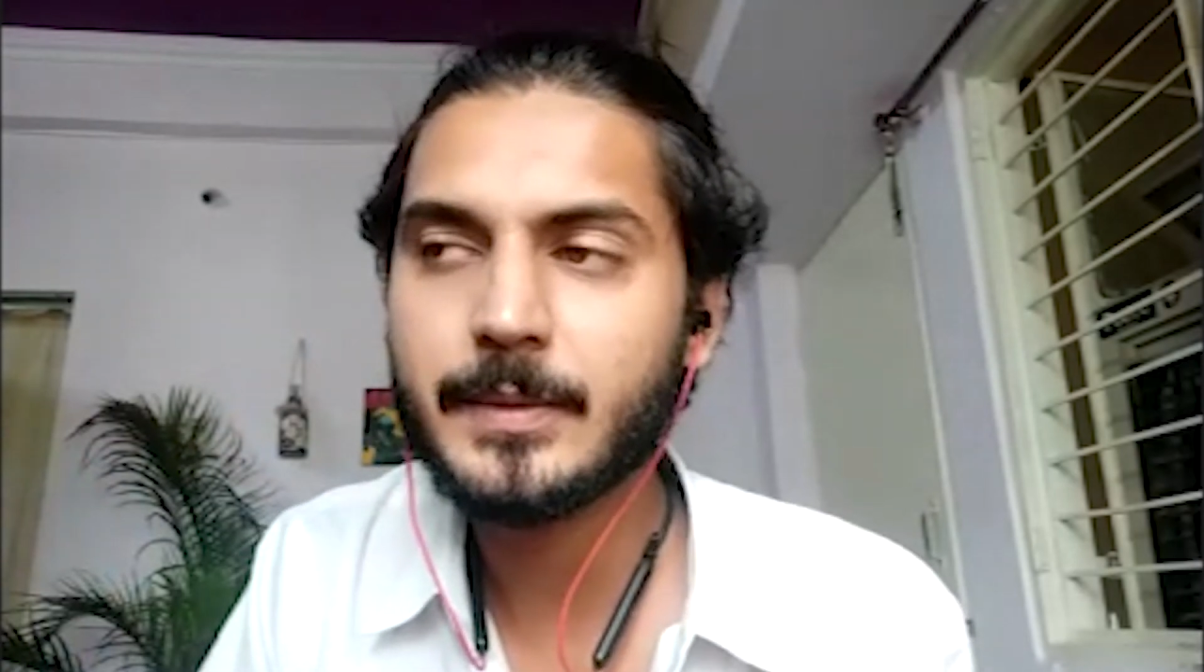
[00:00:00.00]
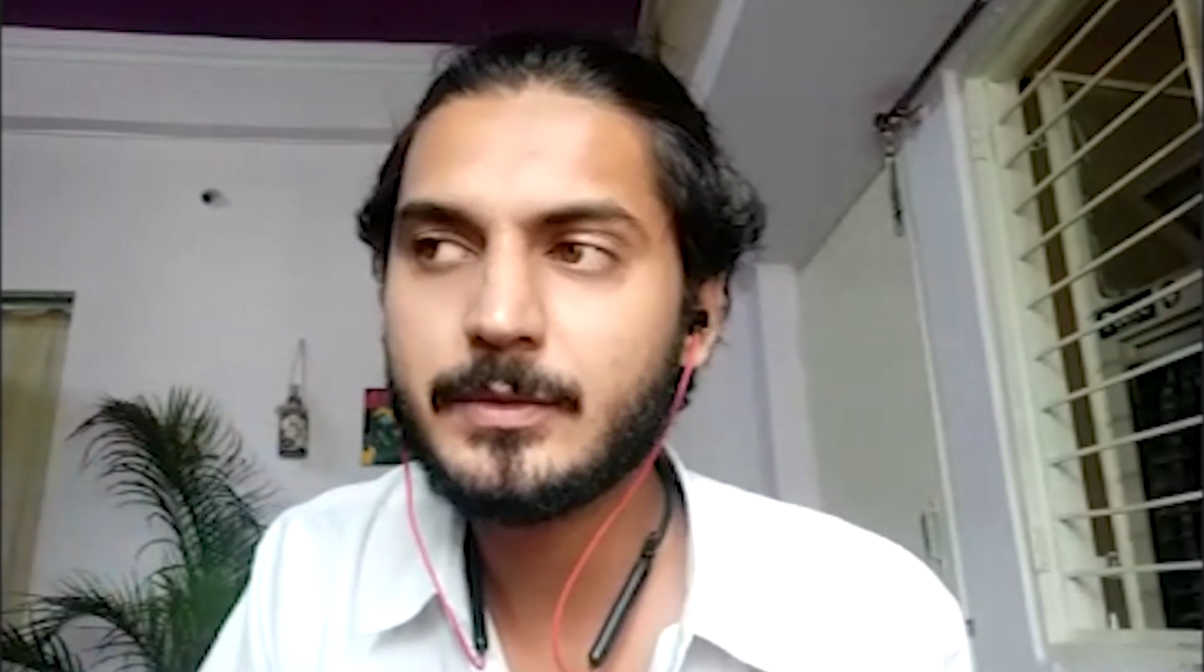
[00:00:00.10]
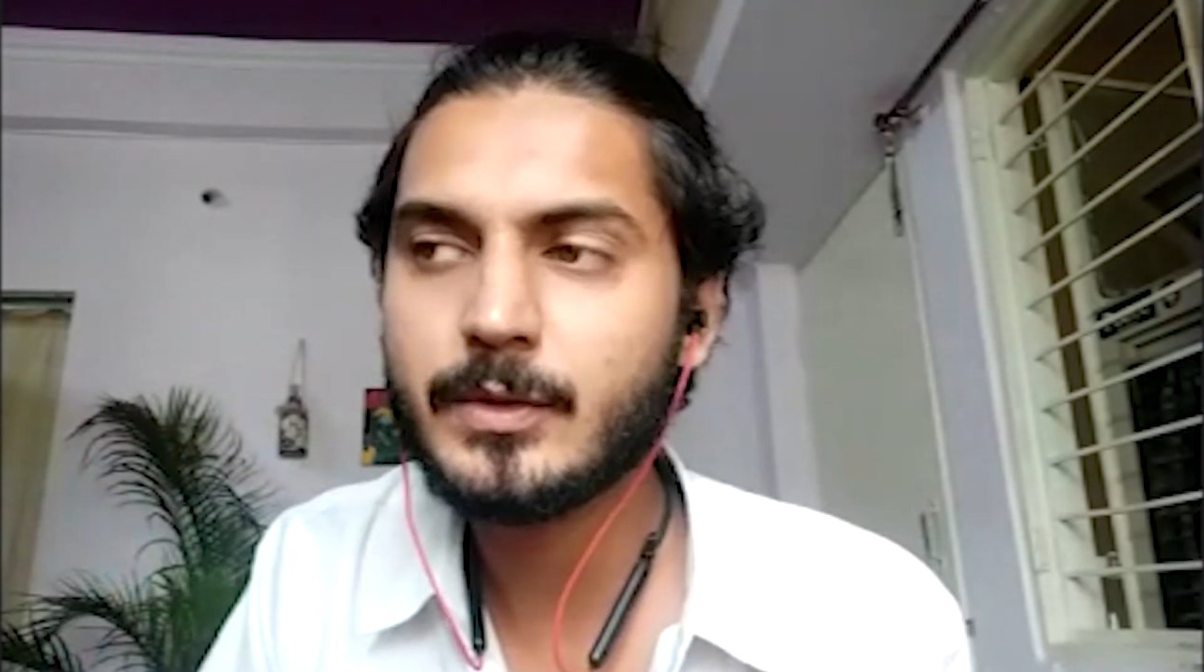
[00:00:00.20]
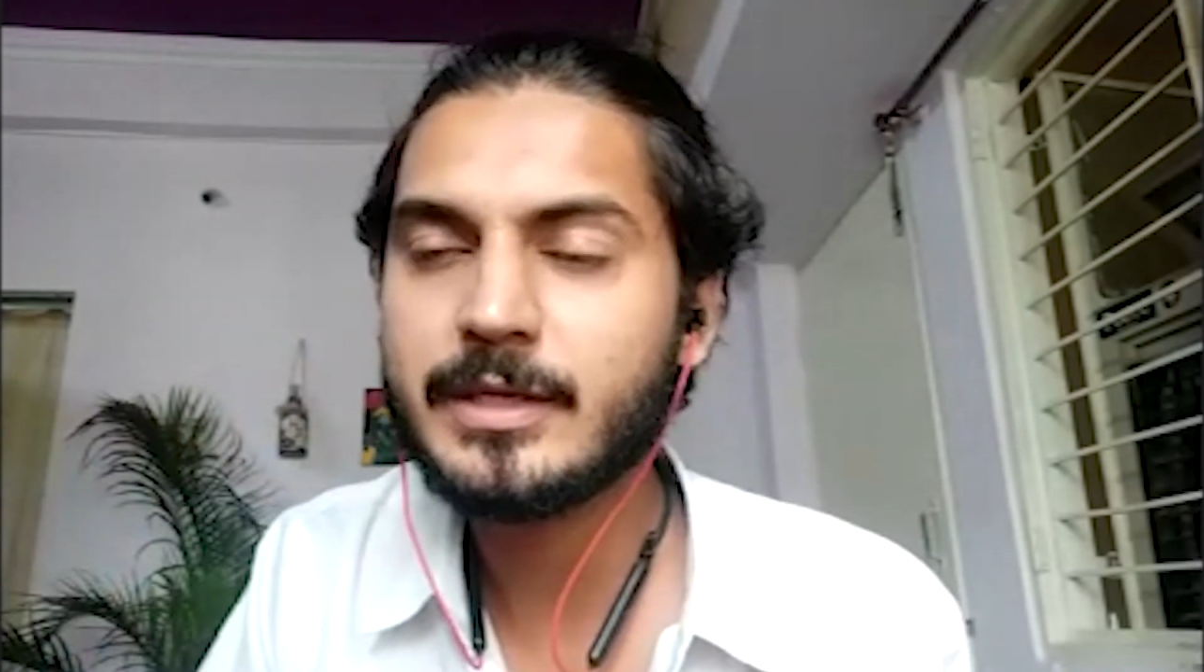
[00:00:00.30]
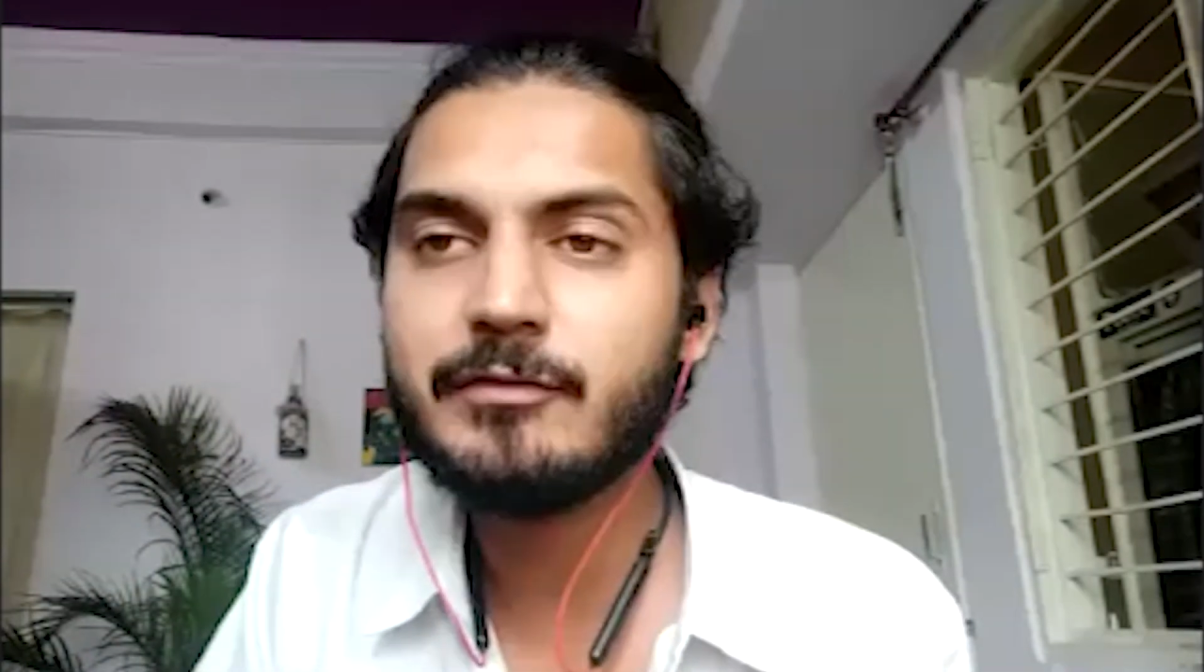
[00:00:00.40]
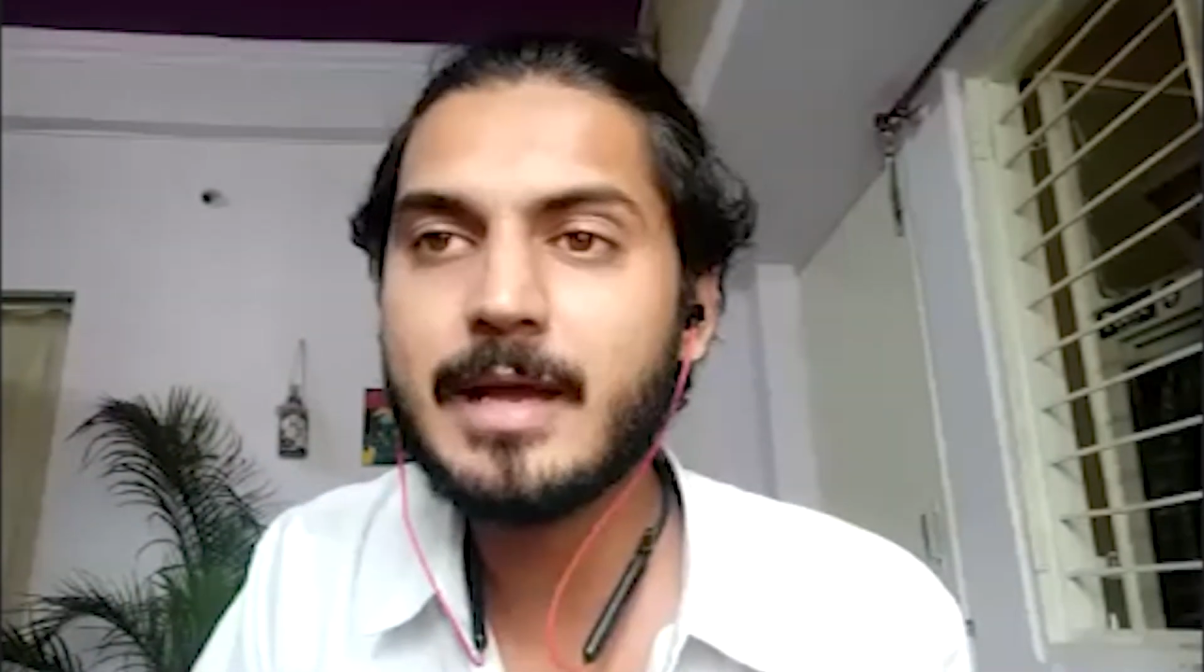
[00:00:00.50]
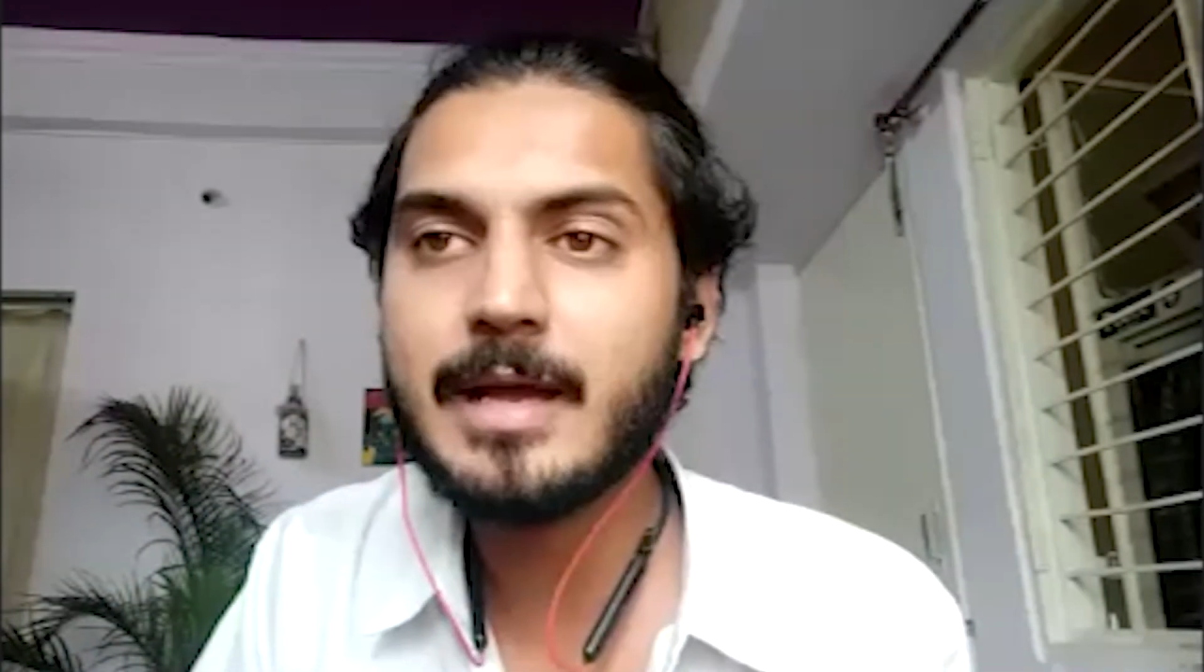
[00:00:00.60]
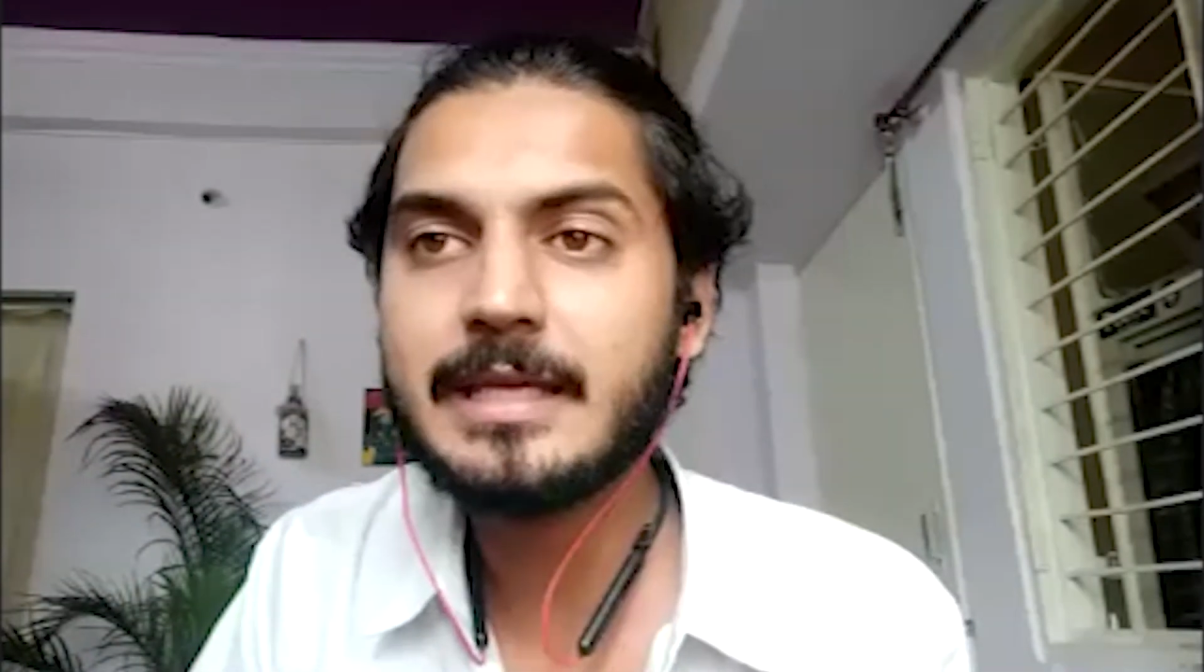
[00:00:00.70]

you give back